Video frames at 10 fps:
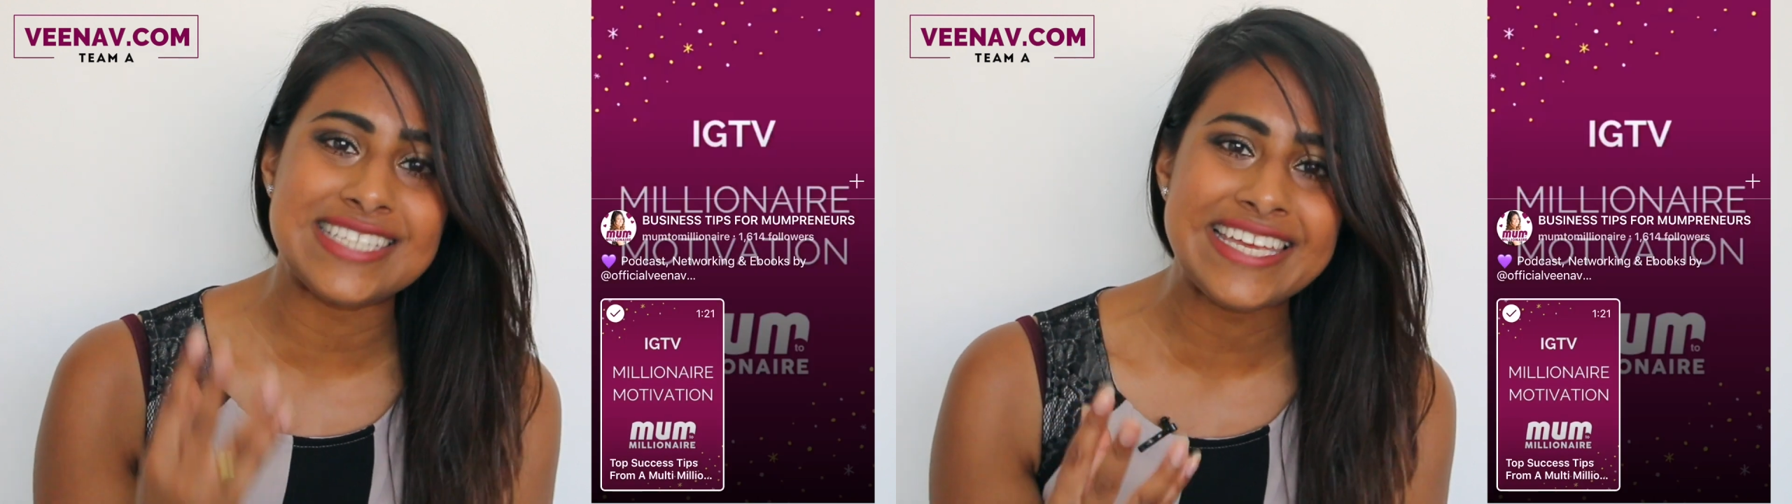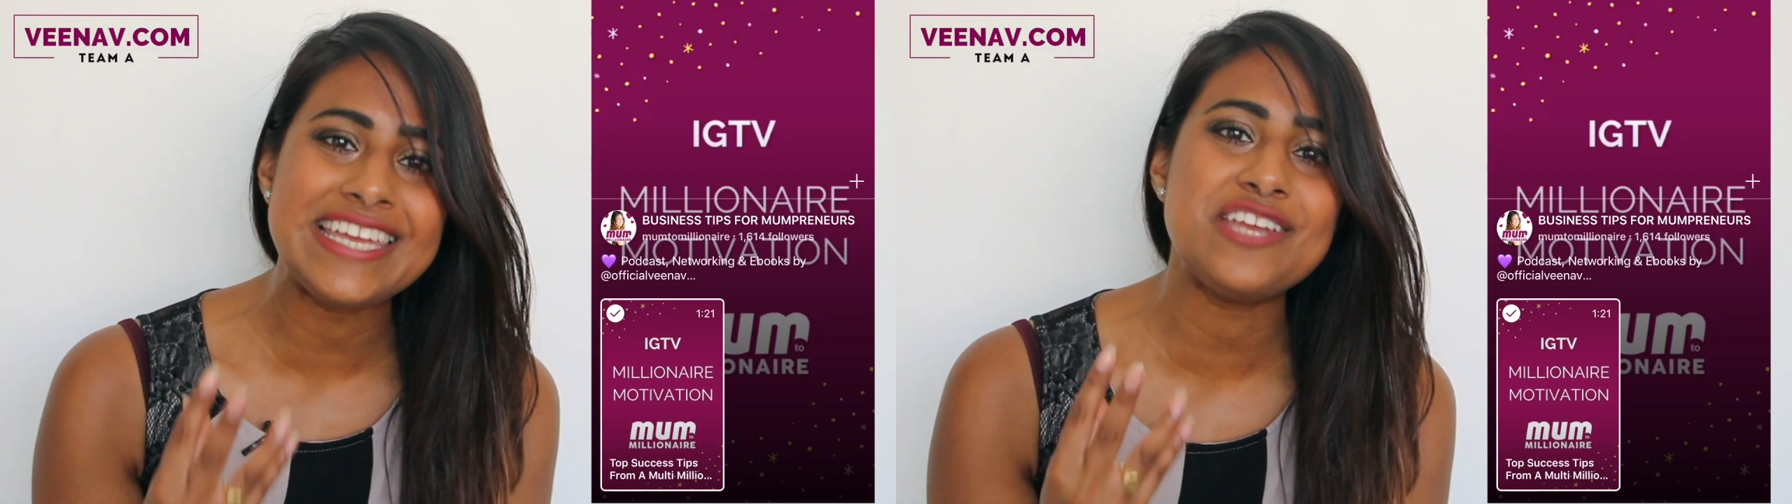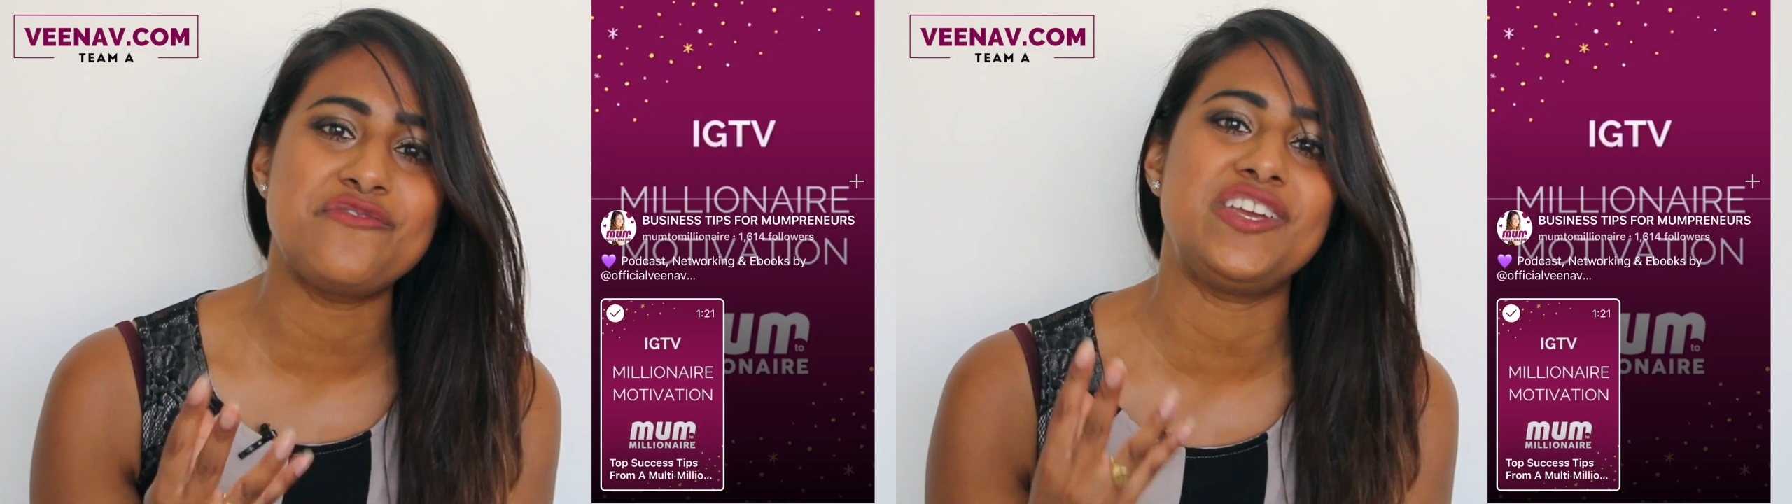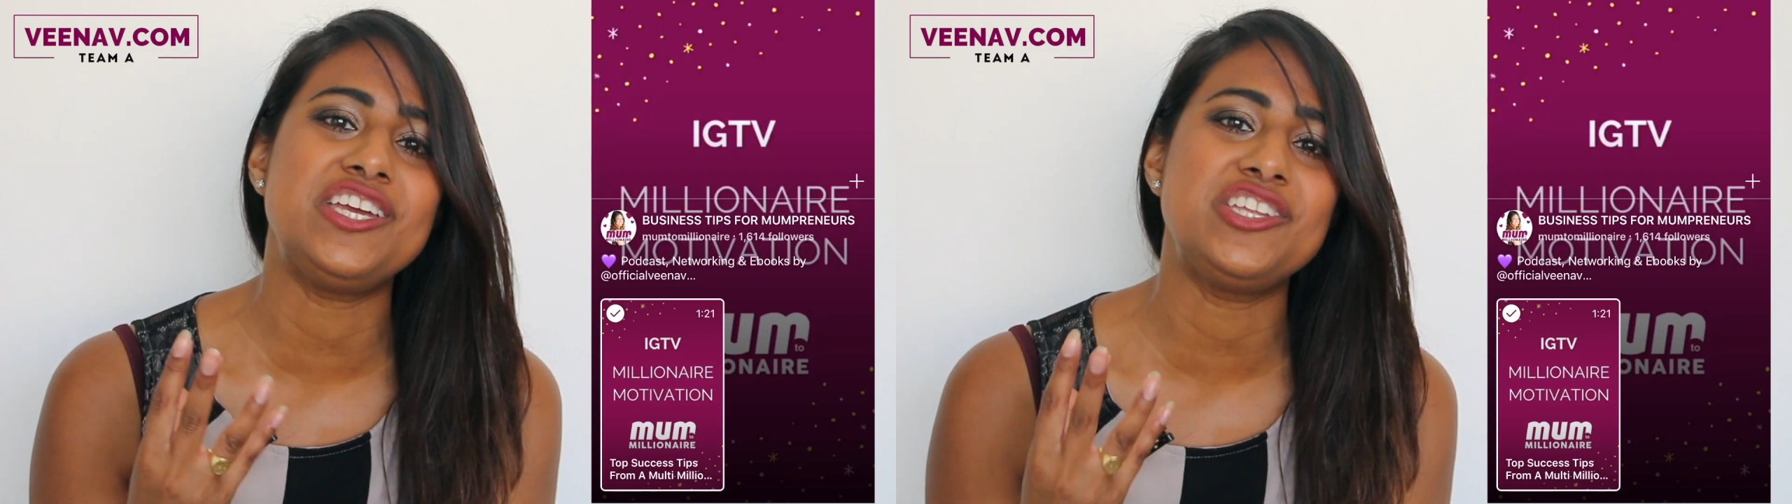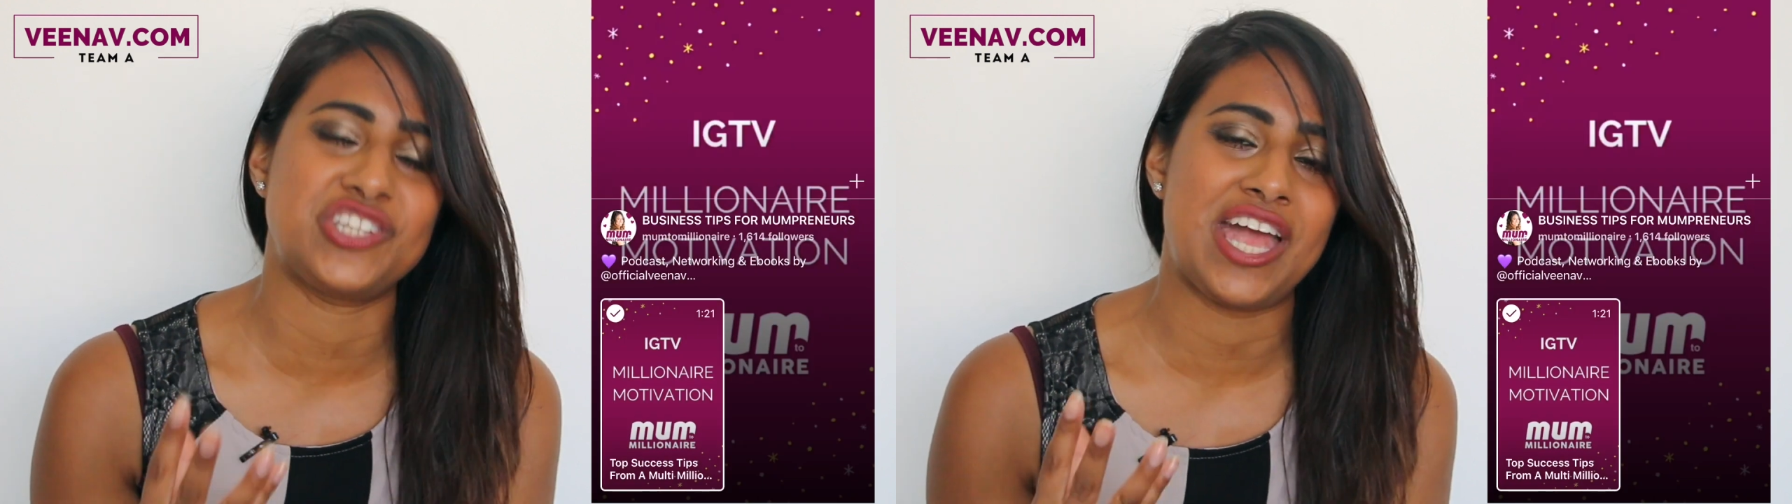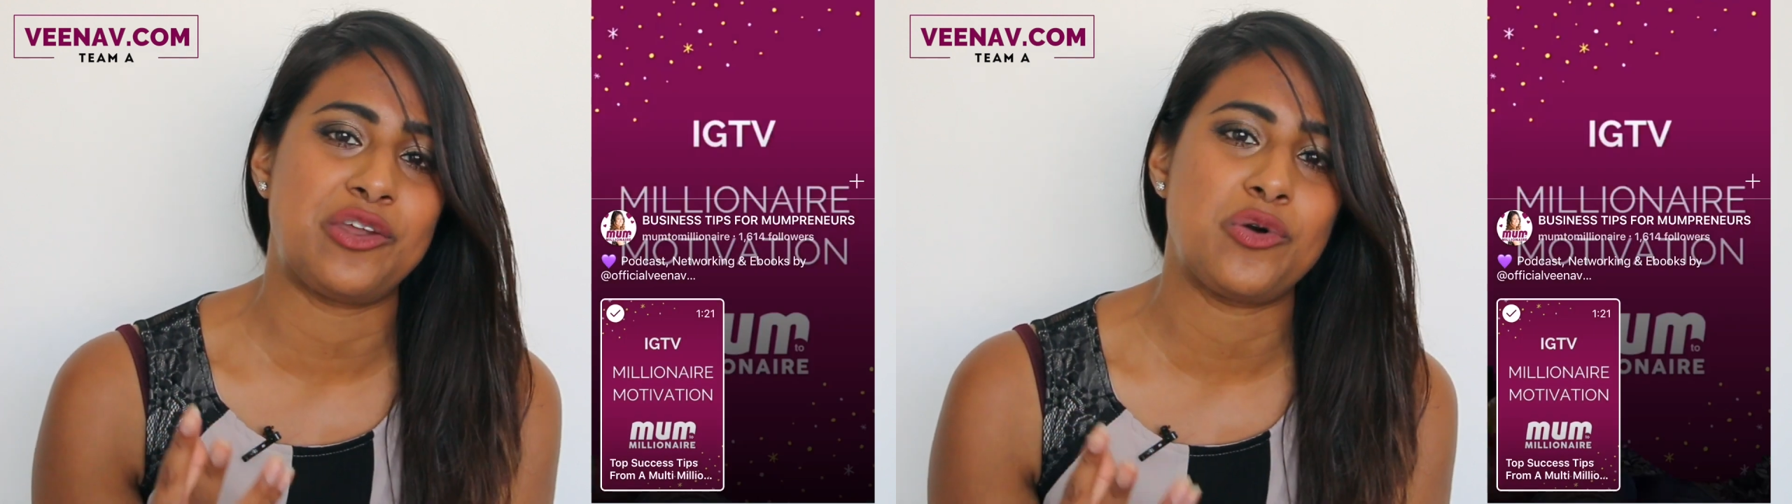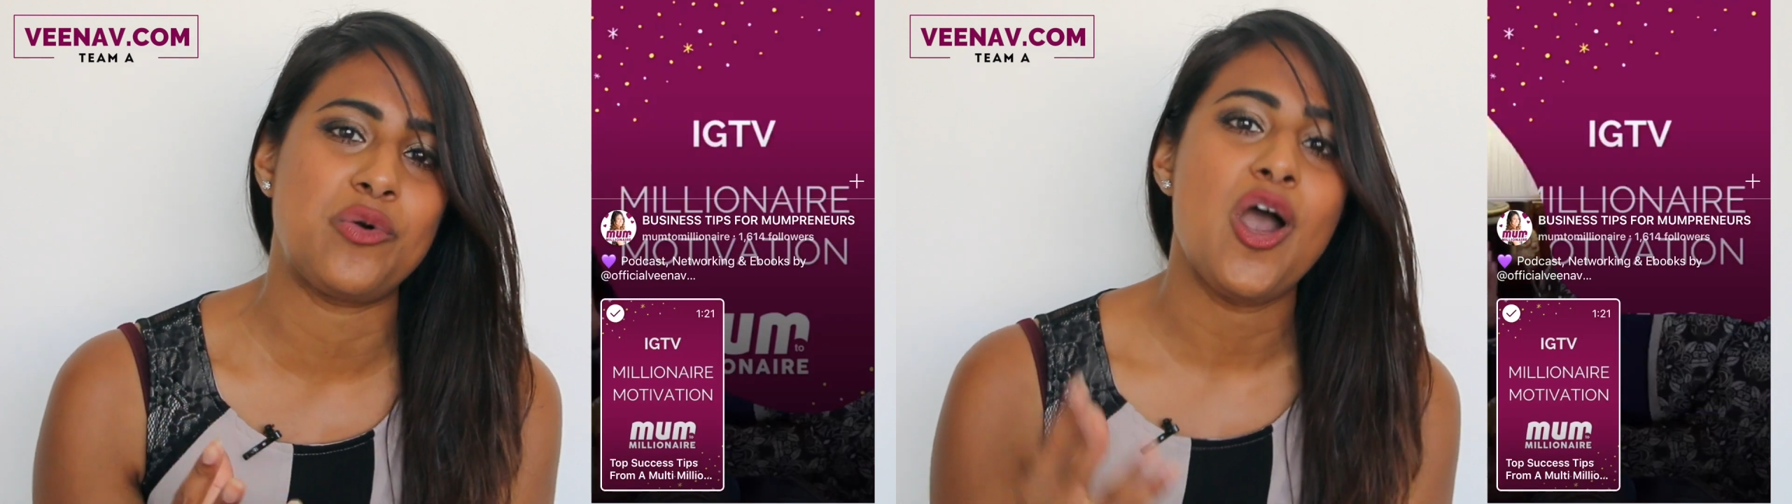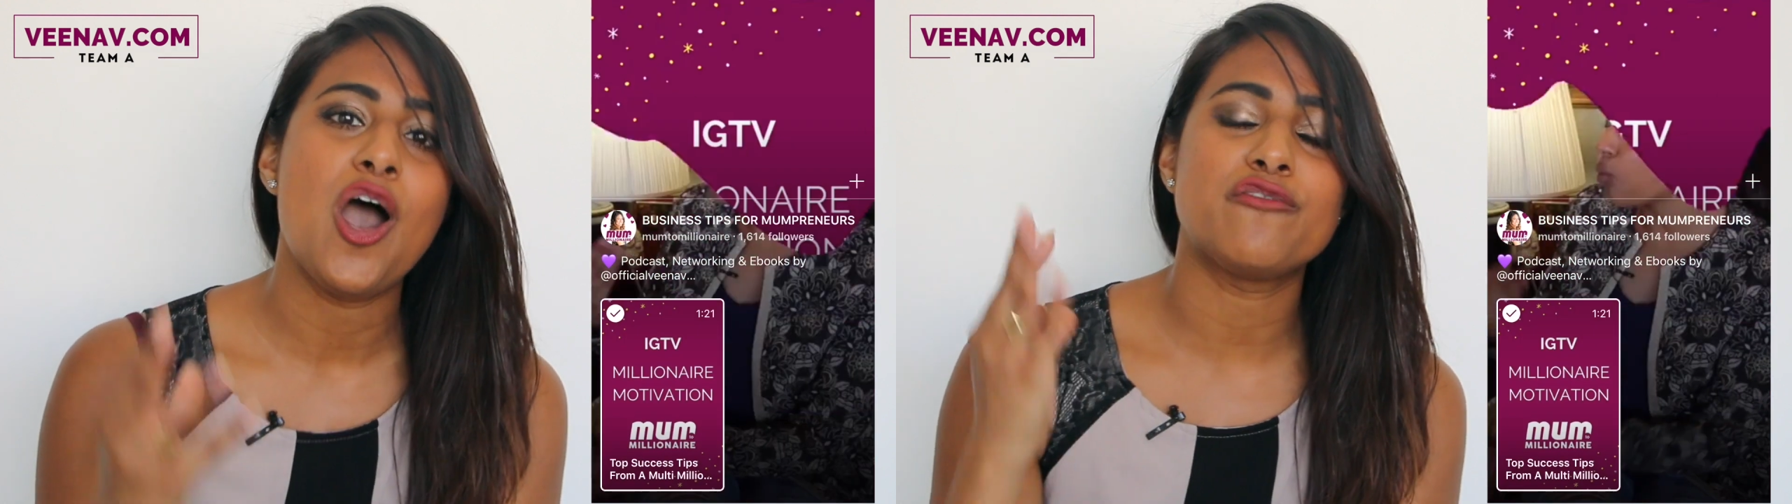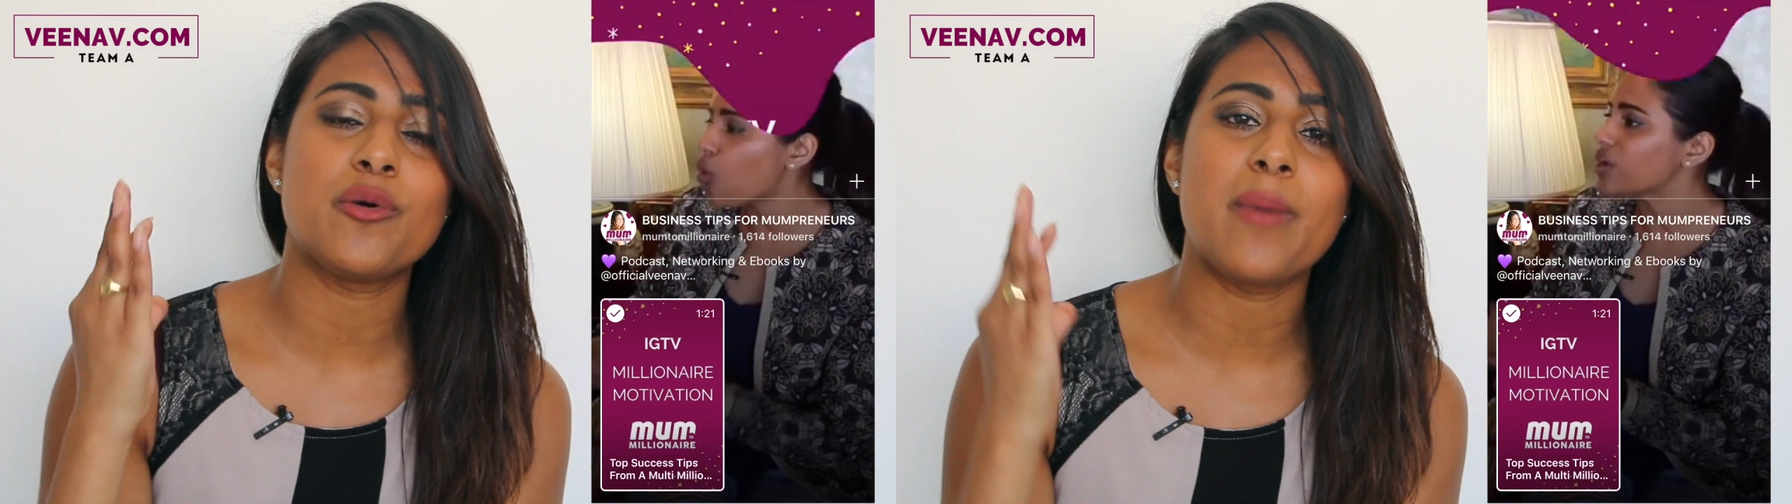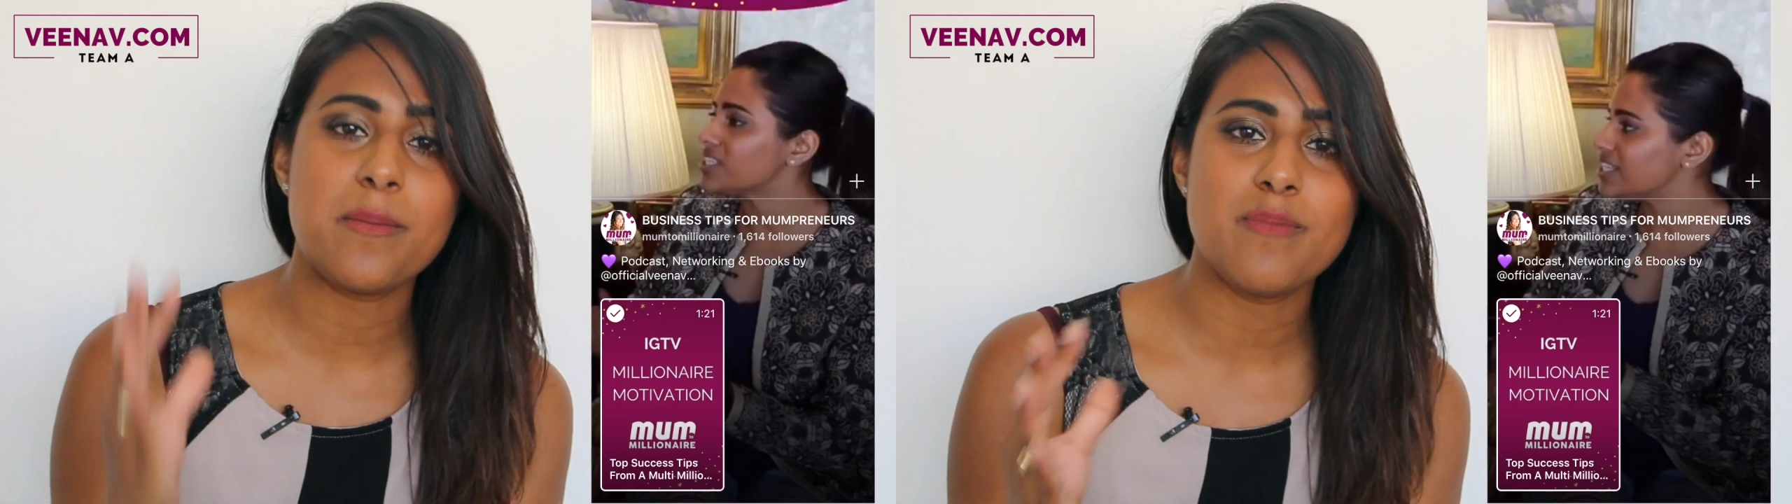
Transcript: TV channel for my